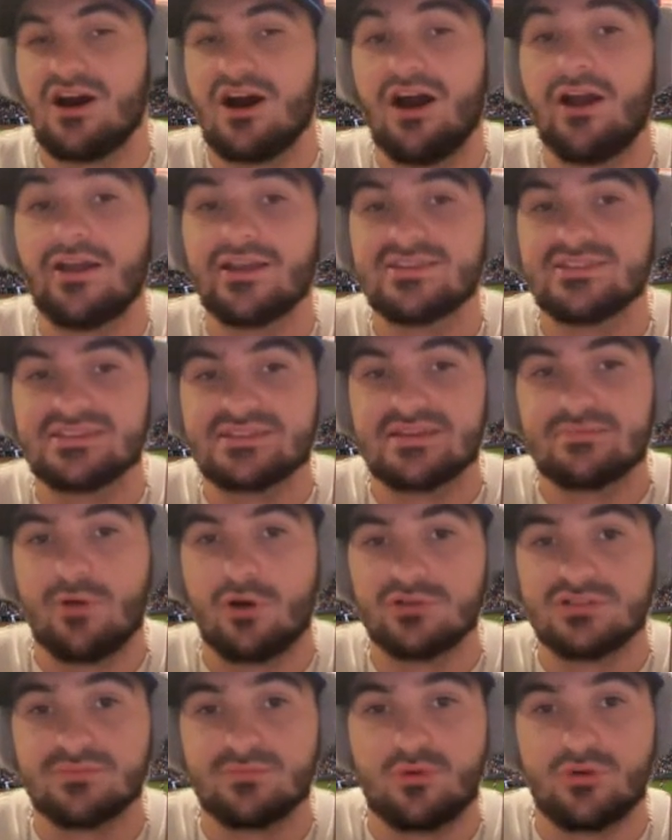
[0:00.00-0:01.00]
August is the
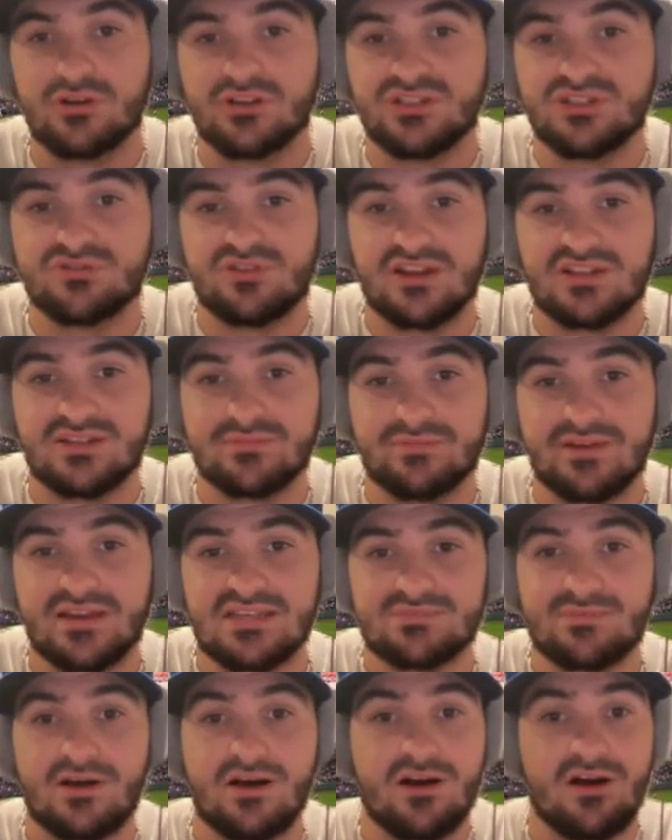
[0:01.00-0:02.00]
most important stretch of
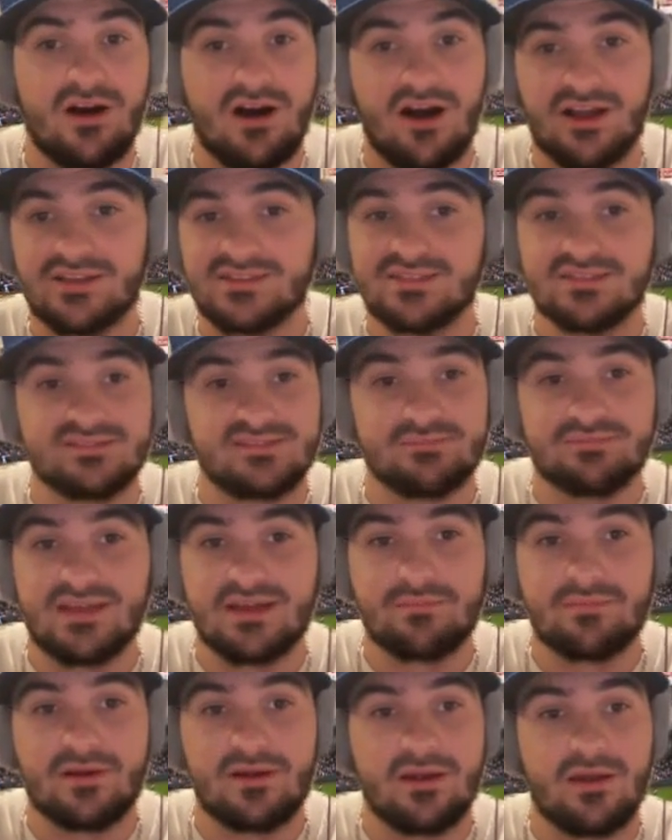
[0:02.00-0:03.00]
baseball. August and
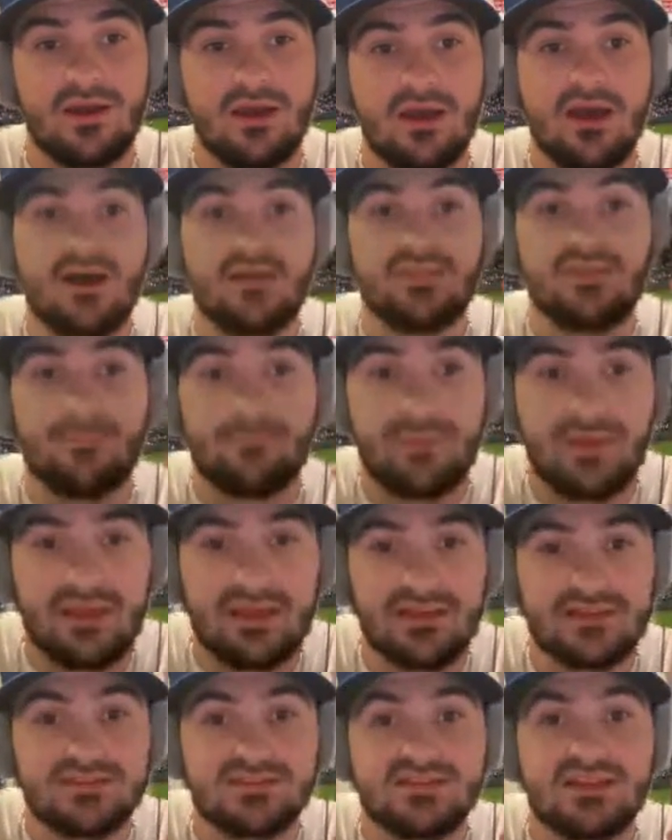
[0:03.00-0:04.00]
September, the
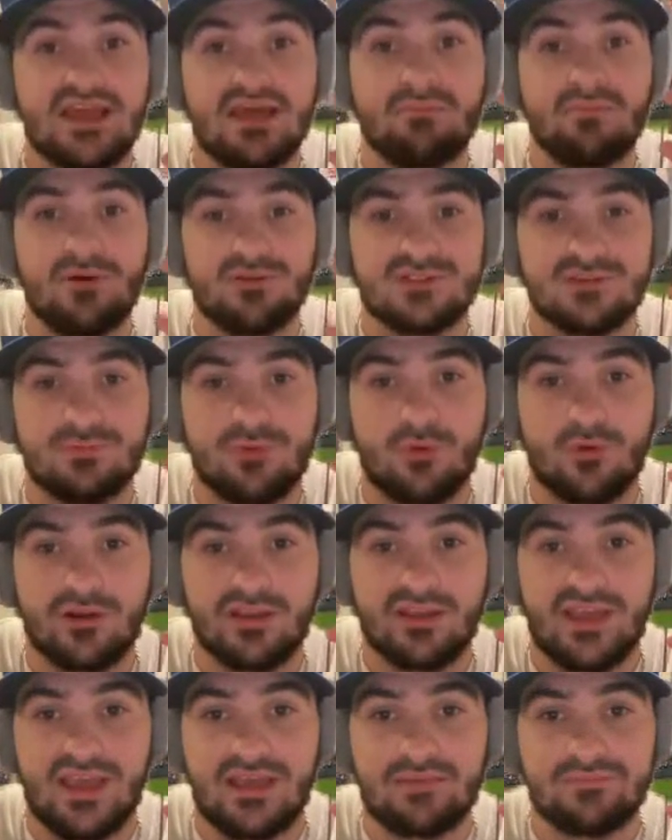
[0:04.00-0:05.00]
biggest and most
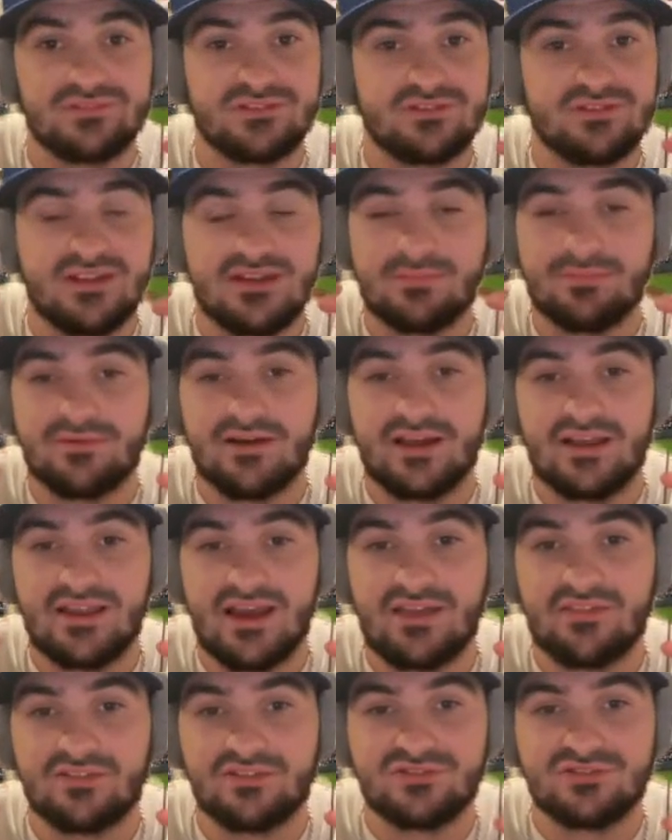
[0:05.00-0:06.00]
important games you need to play
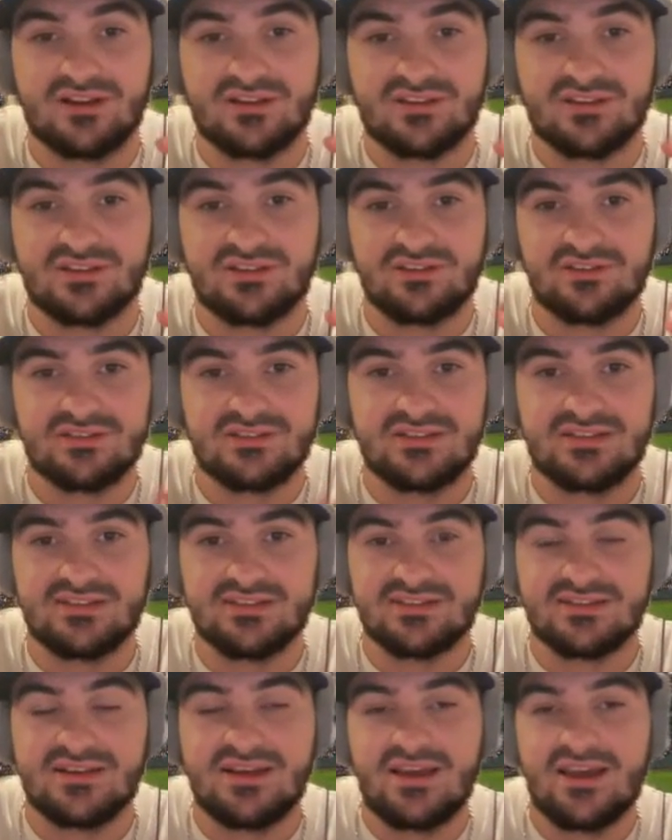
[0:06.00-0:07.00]
down the stretch during the
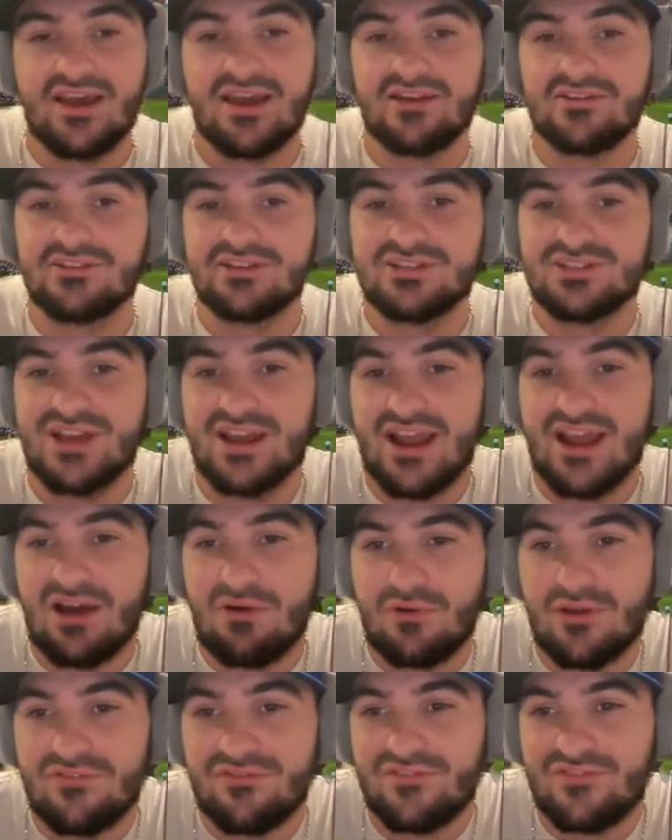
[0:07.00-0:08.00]
season. Italy Jet,
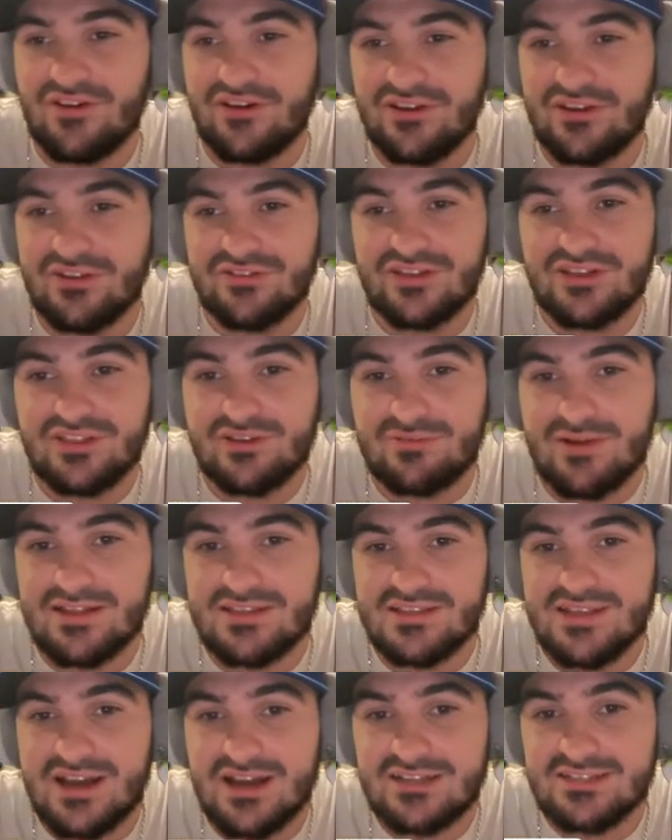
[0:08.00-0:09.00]
how are we feeling? Do you think the
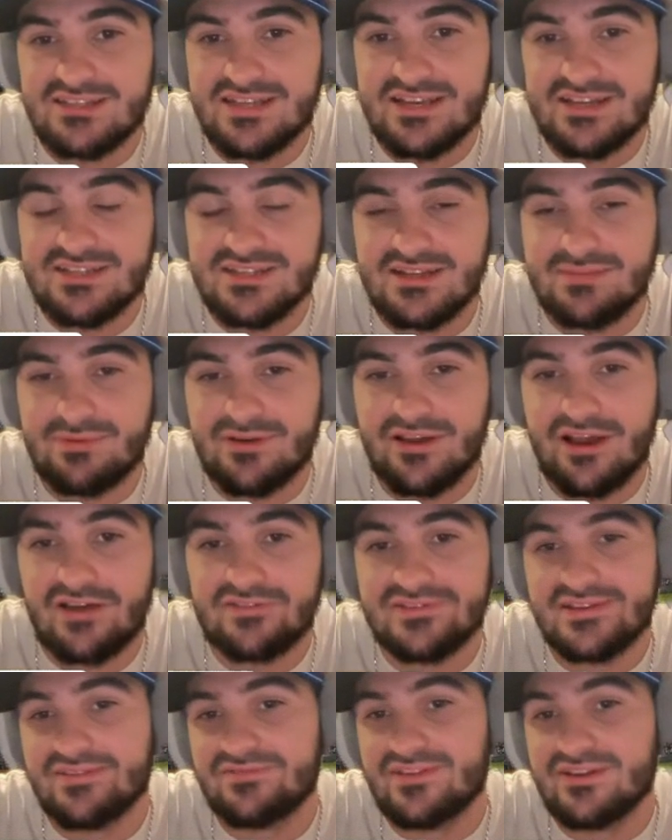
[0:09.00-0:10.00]
Red Sox sneak into the
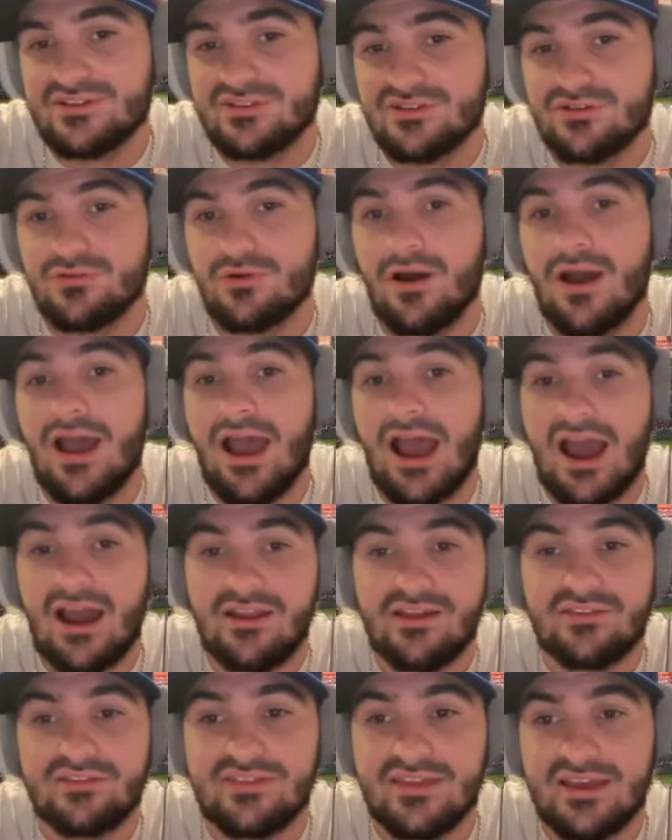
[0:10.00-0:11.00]
playoffs? And if they do, what
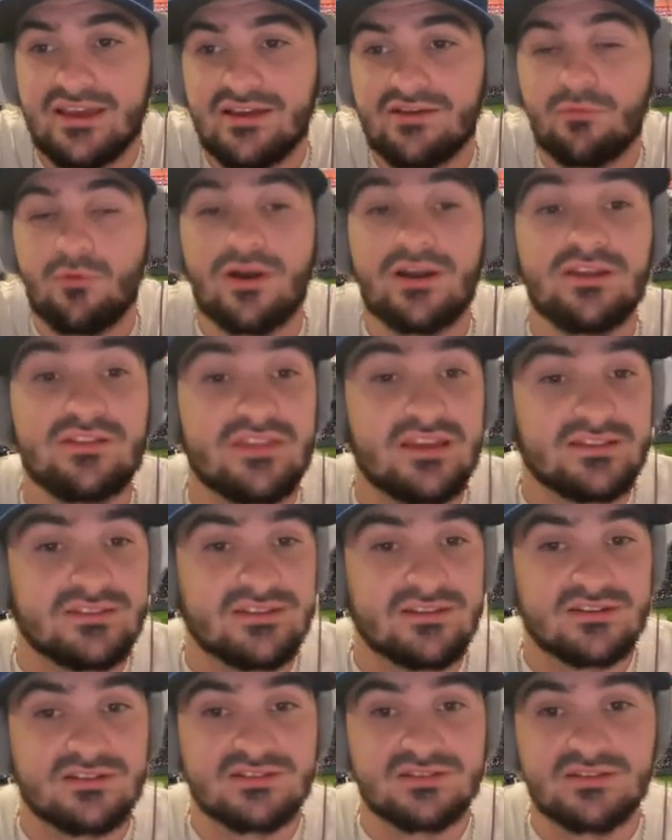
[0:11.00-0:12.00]
do you think
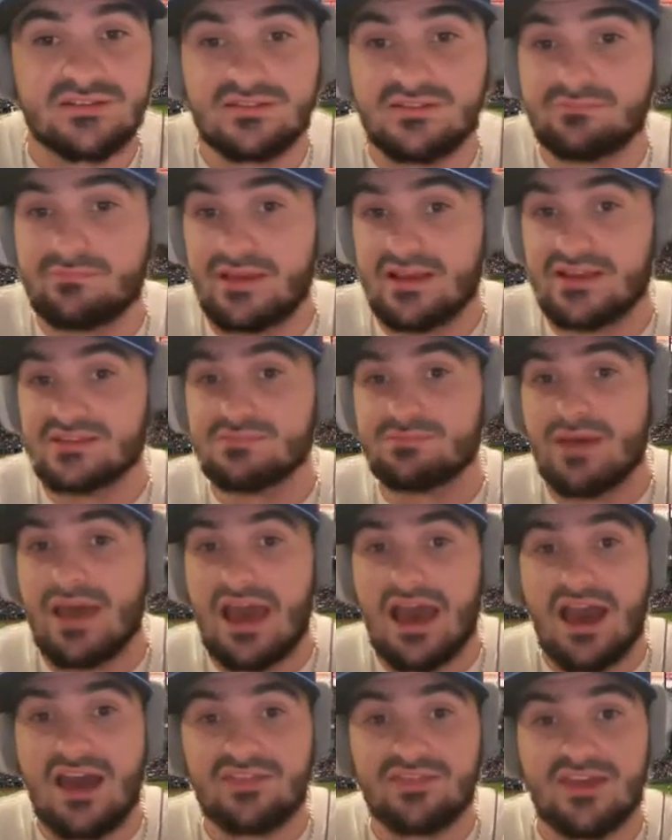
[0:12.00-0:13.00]
their biggest
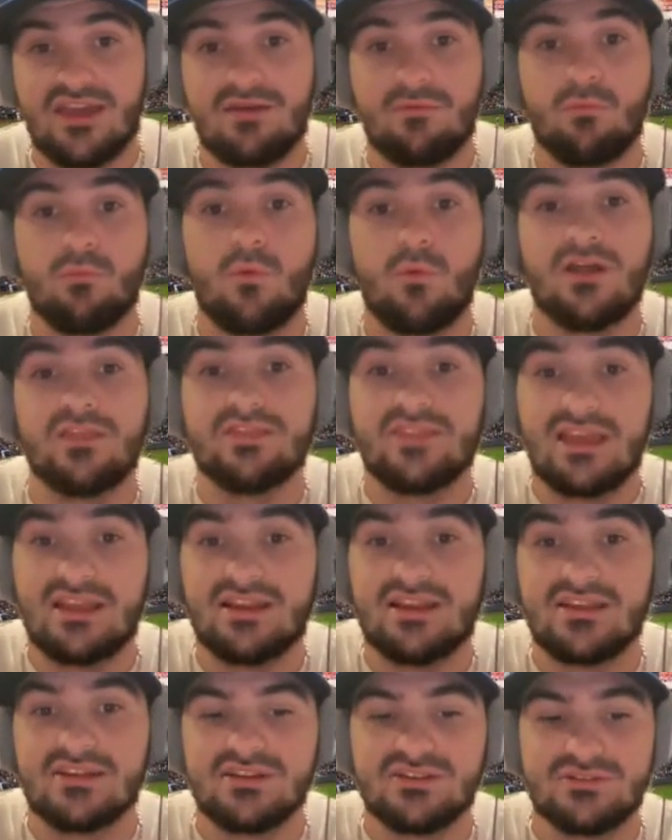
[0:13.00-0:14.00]
path and what they
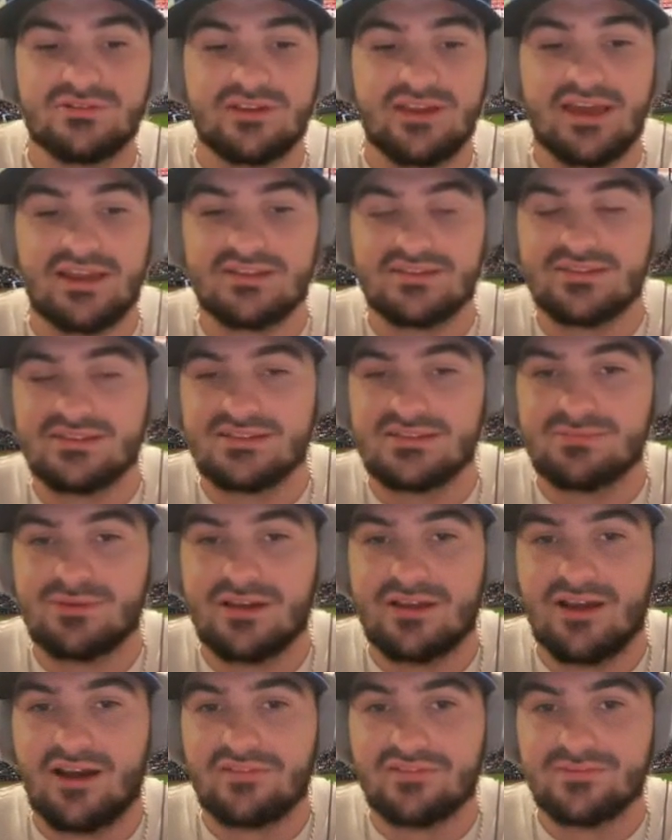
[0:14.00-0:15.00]
need to do to get into this
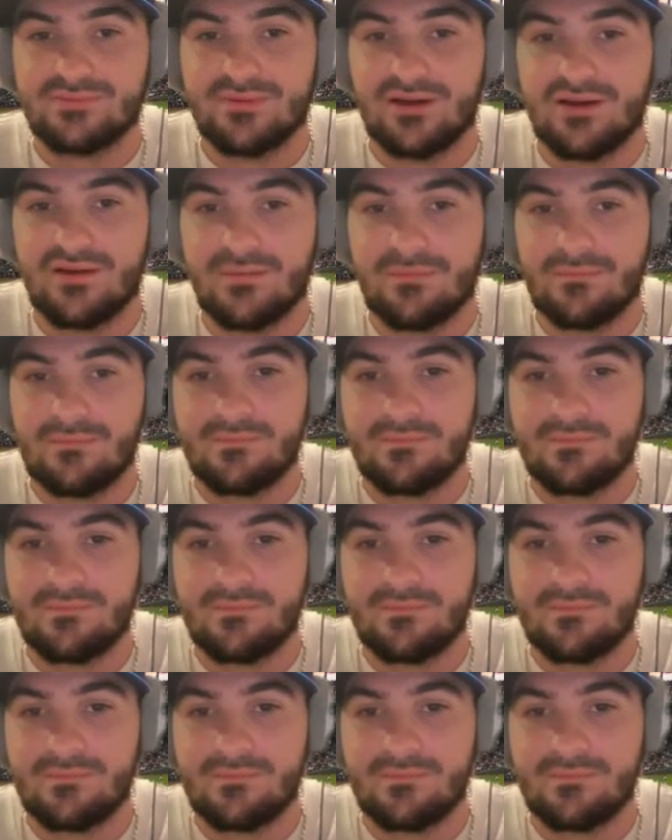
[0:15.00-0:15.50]
playoff spot?